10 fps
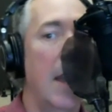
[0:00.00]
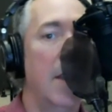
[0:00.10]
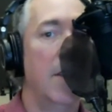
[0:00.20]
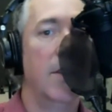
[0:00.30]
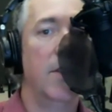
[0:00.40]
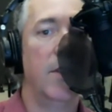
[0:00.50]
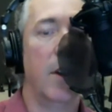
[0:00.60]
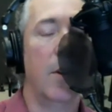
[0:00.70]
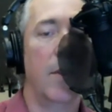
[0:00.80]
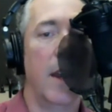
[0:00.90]

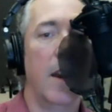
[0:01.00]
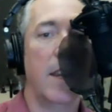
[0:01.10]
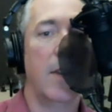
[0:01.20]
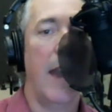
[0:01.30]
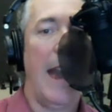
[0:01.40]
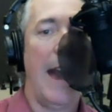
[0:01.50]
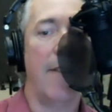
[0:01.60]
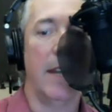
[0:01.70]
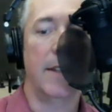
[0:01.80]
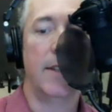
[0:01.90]
So there you have
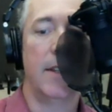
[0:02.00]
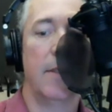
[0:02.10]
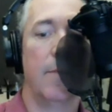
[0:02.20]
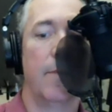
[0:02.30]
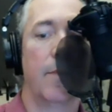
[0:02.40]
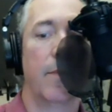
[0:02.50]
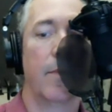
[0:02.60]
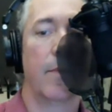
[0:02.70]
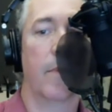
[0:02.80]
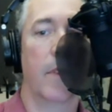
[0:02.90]
it.
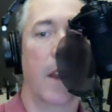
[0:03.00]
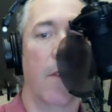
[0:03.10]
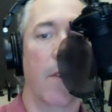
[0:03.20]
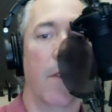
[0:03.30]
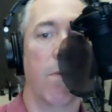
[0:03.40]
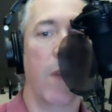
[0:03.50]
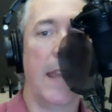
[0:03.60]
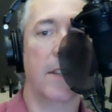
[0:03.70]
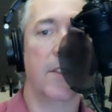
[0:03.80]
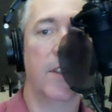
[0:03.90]

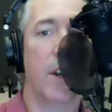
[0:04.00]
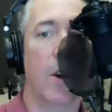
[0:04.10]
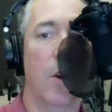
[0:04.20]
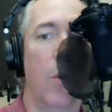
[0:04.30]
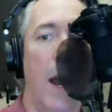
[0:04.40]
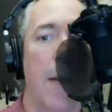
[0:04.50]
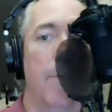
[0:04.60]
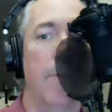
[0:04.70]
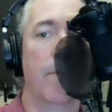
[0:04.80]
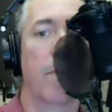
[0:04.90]
Right.
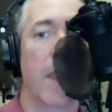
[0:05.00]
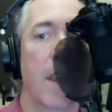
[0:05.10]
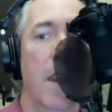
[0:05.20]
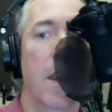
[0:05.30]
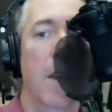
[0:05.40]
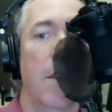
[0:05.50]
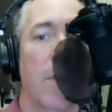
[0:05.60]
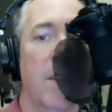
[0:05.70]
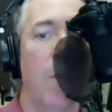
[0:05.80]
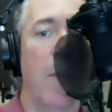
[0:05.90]
So the
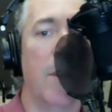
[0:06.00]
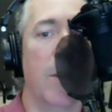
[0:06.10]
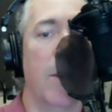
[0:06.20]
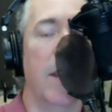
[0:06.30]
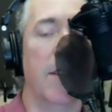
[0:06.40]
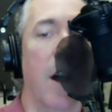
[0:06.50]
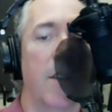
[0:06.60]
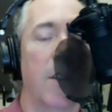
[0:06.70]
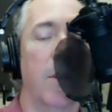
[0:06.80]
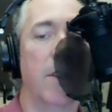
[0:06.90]
reason why we're doing this
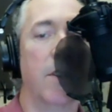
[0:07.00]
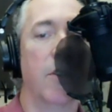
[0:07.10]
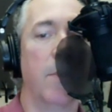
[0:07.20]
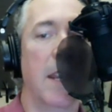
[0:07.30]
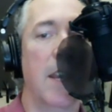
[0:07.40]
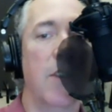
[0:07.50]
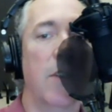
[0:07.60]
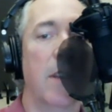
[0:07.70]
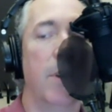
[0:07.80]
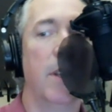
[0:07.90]
also on social media, you
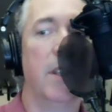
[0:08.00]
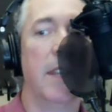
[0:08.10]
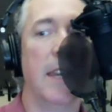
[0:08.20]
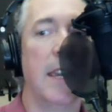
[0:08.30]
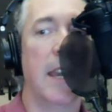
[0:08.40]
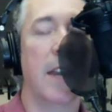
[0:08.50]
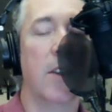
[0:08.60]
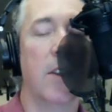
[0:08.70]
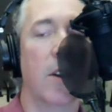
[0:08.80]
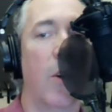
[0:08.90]
can put the
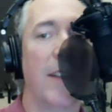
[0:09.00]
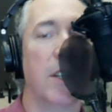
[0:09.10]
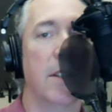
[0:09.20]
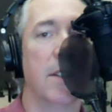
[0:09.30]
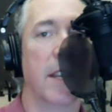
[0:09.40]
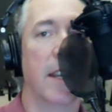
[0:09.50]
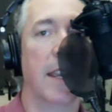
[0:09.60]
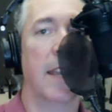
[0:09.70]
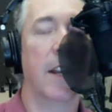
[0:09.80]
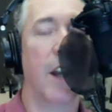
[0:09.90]
your questions
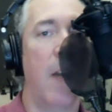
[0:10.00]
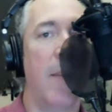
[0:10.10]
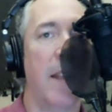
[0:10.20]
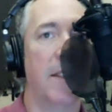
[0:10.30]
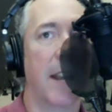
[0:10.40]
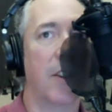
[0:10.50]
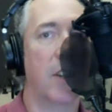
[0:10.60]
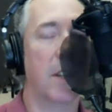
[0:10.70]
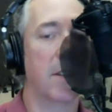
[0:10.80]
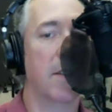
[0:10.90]
in the comment
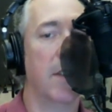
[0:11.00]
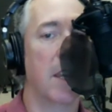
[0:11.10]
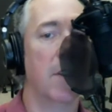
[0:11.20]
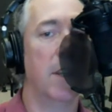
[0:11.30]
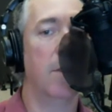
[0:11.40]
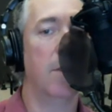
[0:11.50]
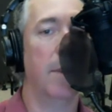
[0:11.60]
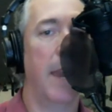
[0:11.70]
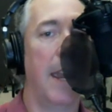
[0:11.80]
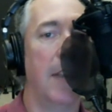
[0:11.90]
sections of the YouTube
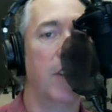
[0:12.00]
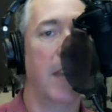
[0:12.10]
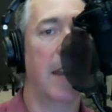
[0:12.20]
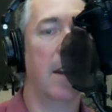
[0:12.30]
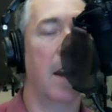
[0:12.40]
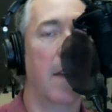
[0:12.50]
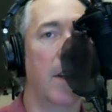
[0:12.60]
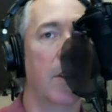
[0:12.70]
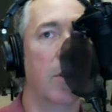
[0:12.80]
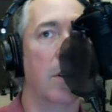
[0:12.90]
page and on the
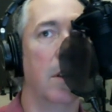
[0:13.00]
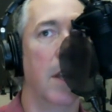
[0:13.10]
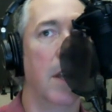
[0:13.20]
Google